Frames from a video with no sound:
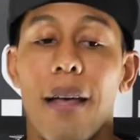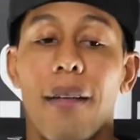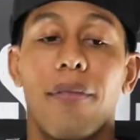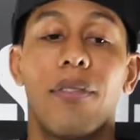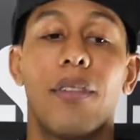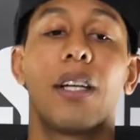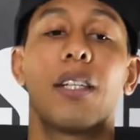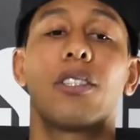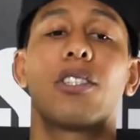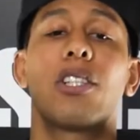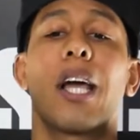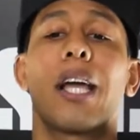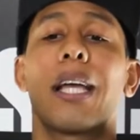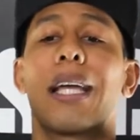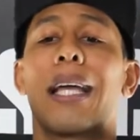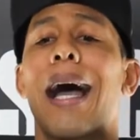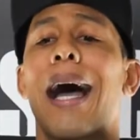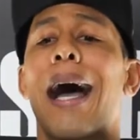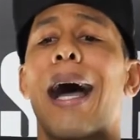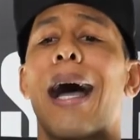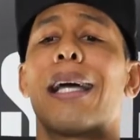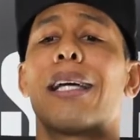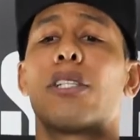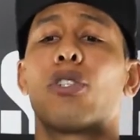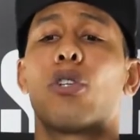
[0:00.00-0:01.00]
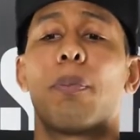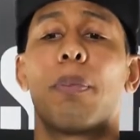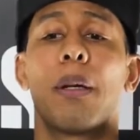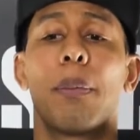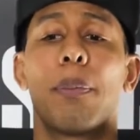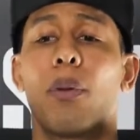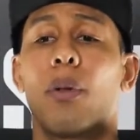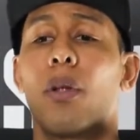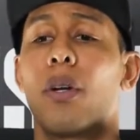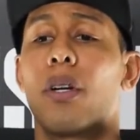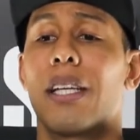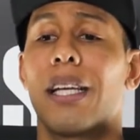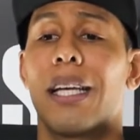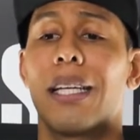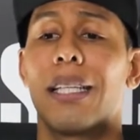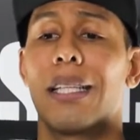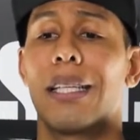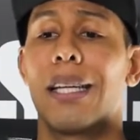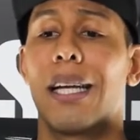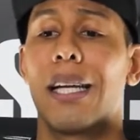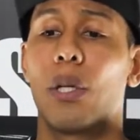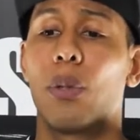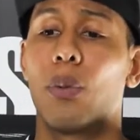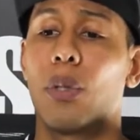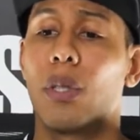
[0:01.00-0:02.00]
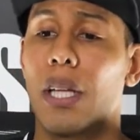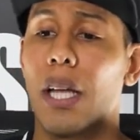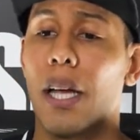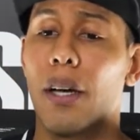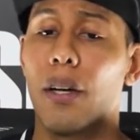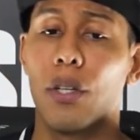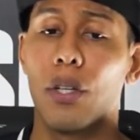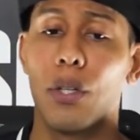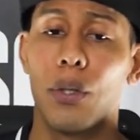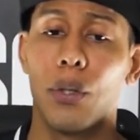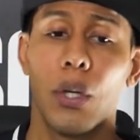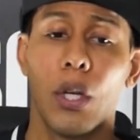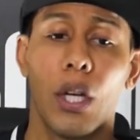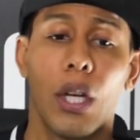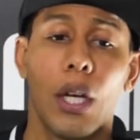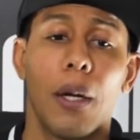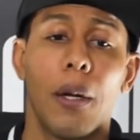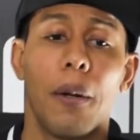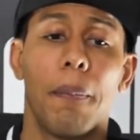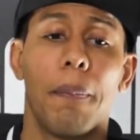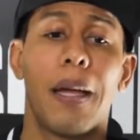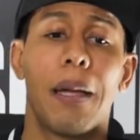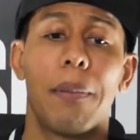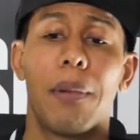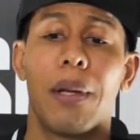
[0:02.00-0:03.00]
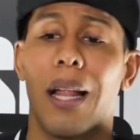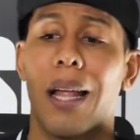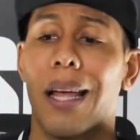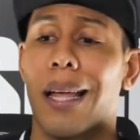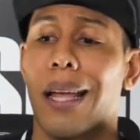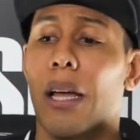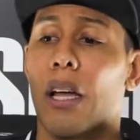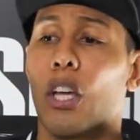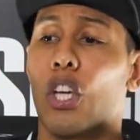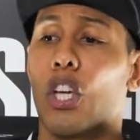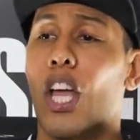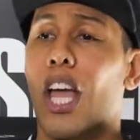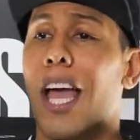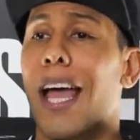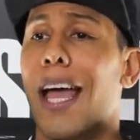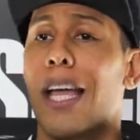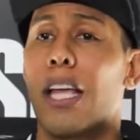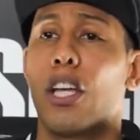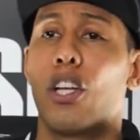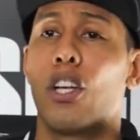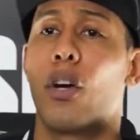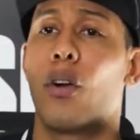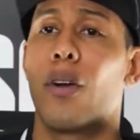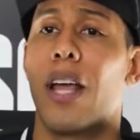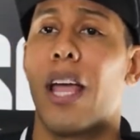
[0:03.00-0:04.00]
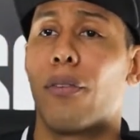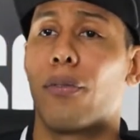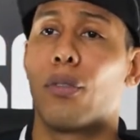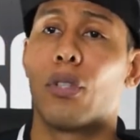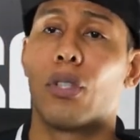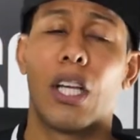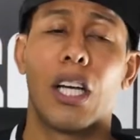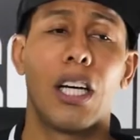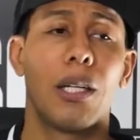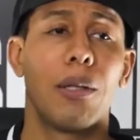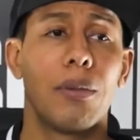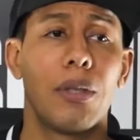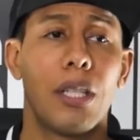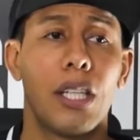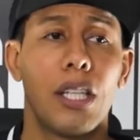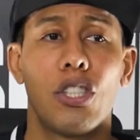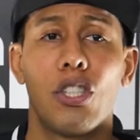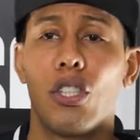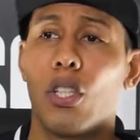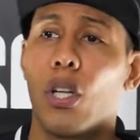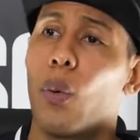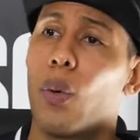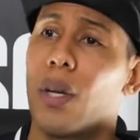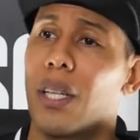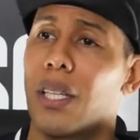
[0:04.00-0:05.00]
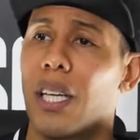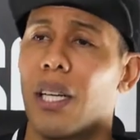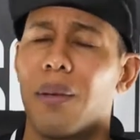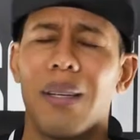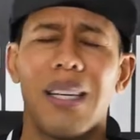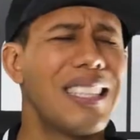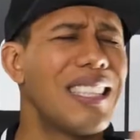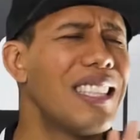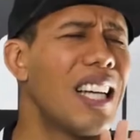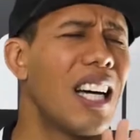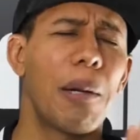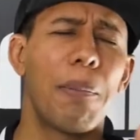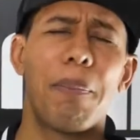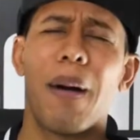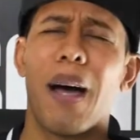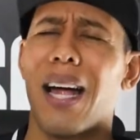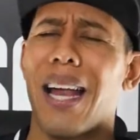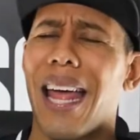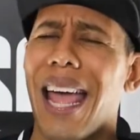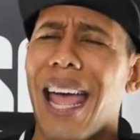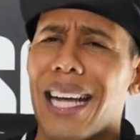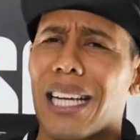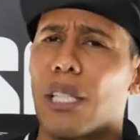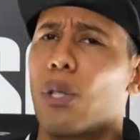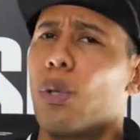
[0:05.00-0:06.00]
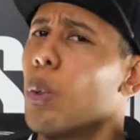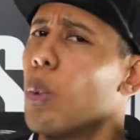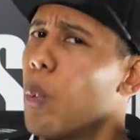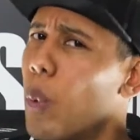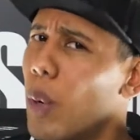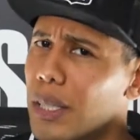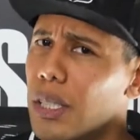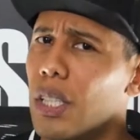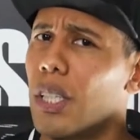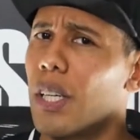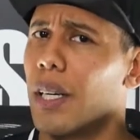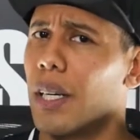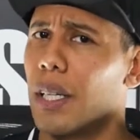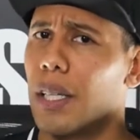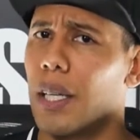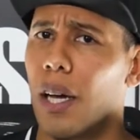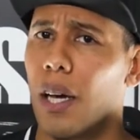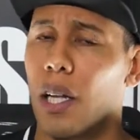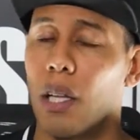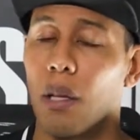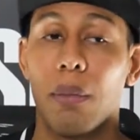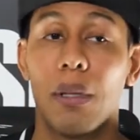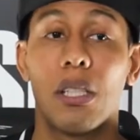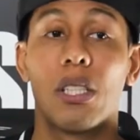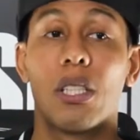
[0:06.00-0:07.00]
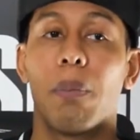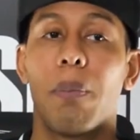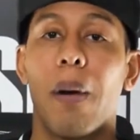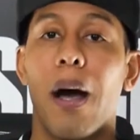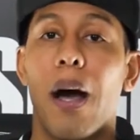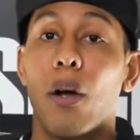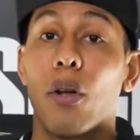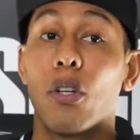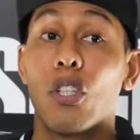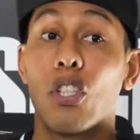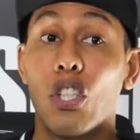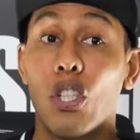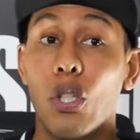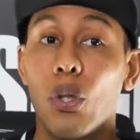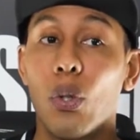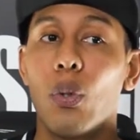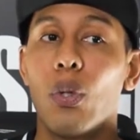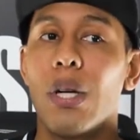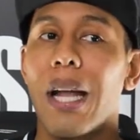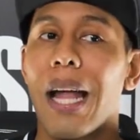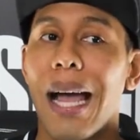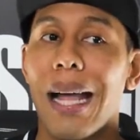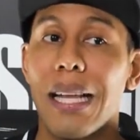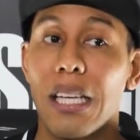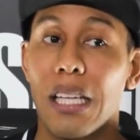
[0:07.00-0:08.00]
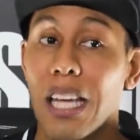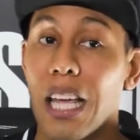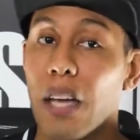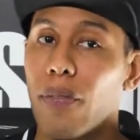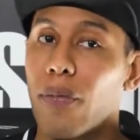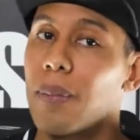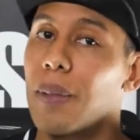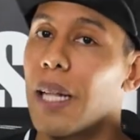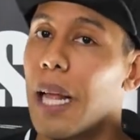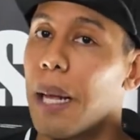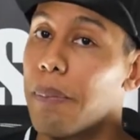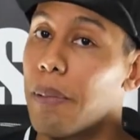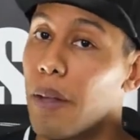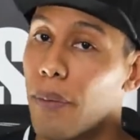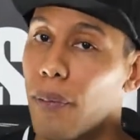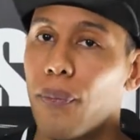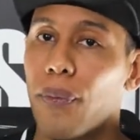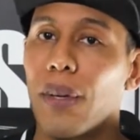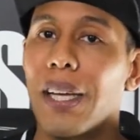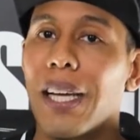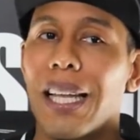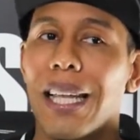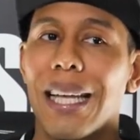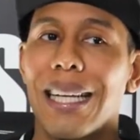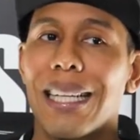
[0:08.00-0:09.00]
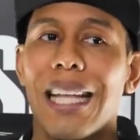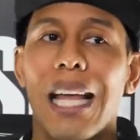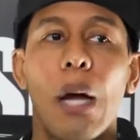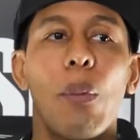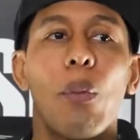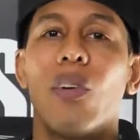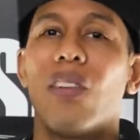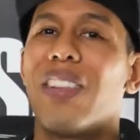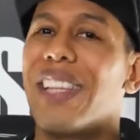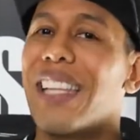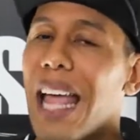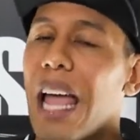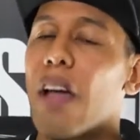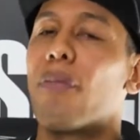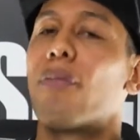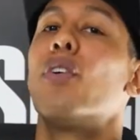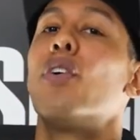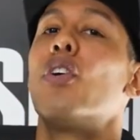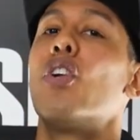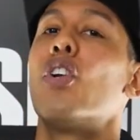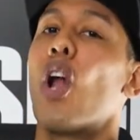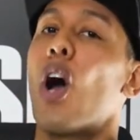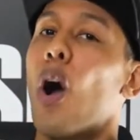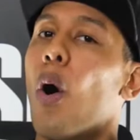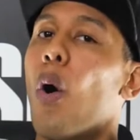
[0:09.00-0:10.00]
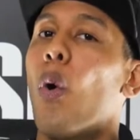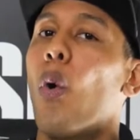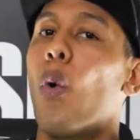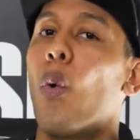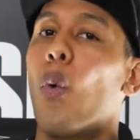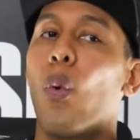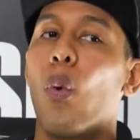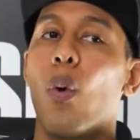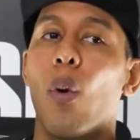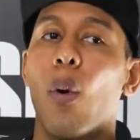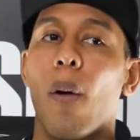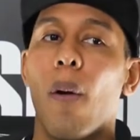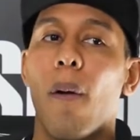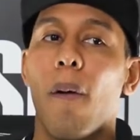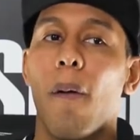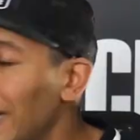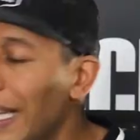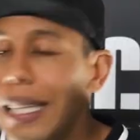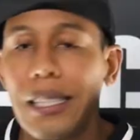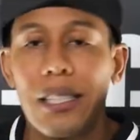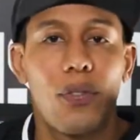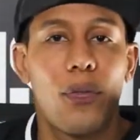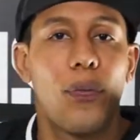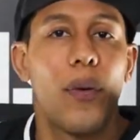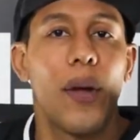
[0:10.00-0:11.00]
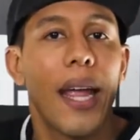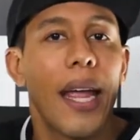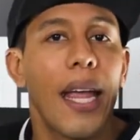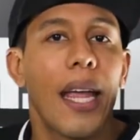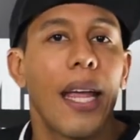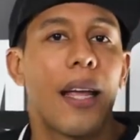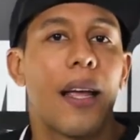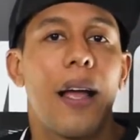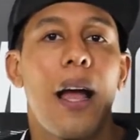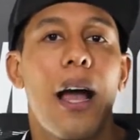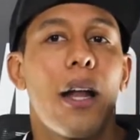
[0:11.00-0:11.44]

There's like guys or people on the internet that will tell you, maybe like, yeah, you don't have to tell them this, you don't want to tell them. It's not about actually what you're going to tell them. It's about you not giving them the feeling they will never know this thing.